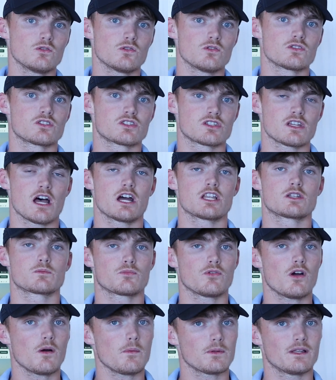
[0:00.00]
your search
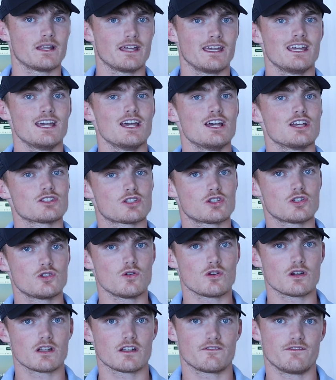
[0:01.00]
properly so
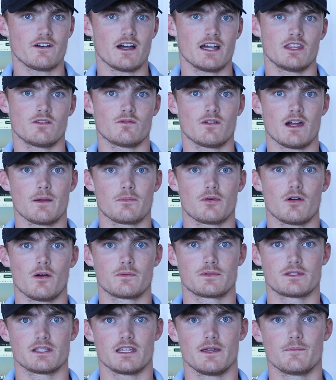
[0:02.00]
you're going to find the right
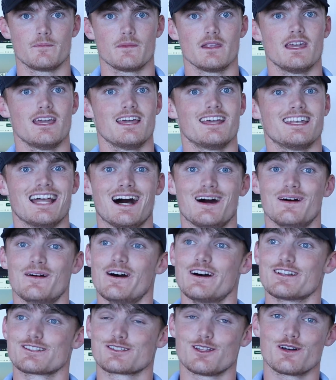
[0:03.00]
property.
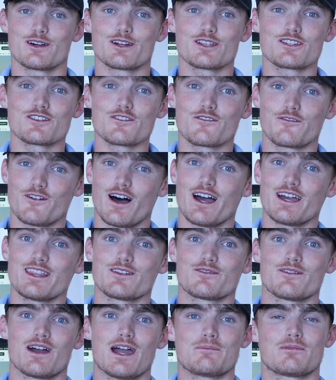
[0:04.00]
Now, so long as you find
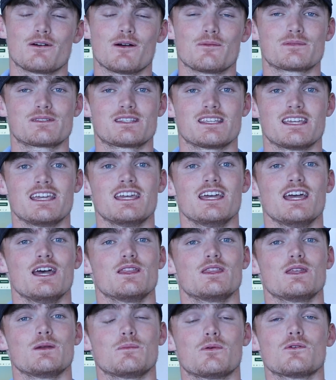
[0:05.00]
the right property,
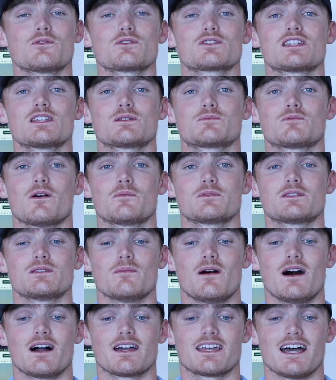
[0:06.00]
the Portuguese property
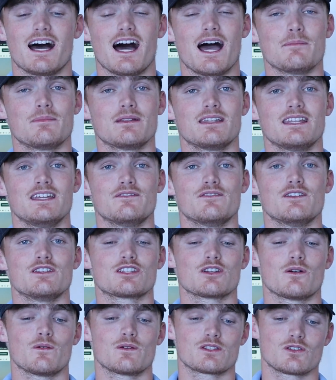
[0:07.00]
market, I believe,
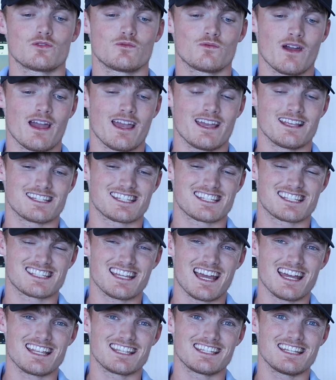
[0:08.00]
is going to raise
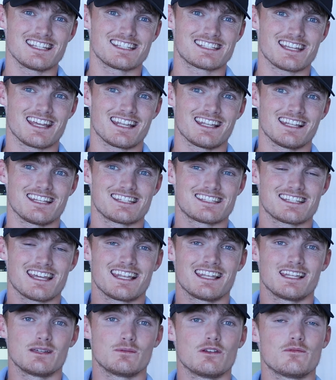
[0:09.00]

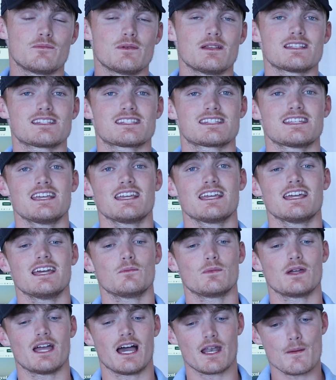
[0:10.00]
steadily. We've been seeing
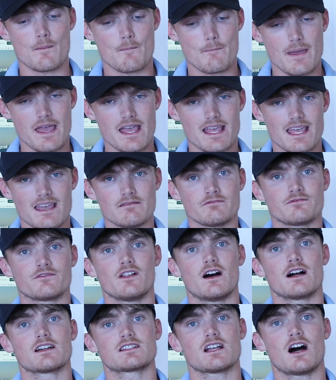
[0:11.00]
it. We had a big
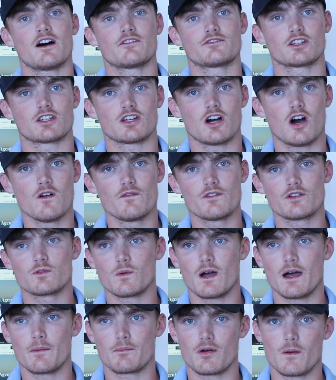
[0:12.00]
influx after COVID
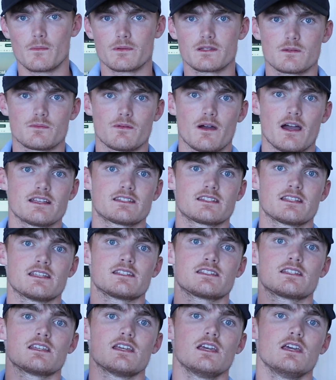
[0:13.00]
where property
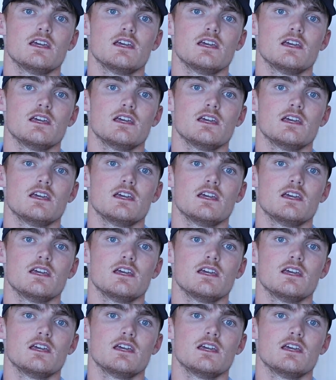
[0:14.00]
prices